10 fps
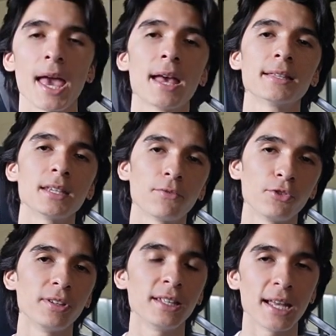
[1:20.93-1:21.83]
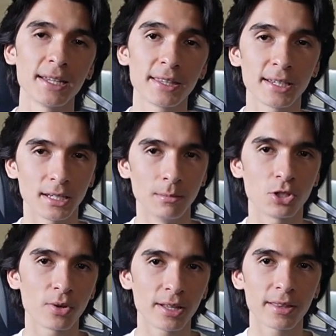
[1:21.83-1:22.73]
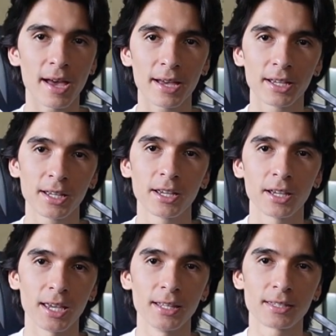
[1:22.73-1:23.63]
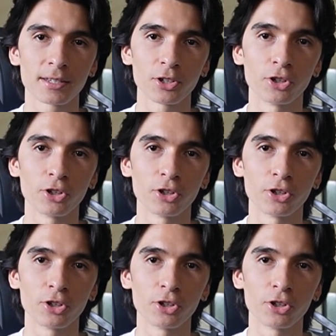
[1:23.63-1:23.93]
And if you need anything in between of that, it's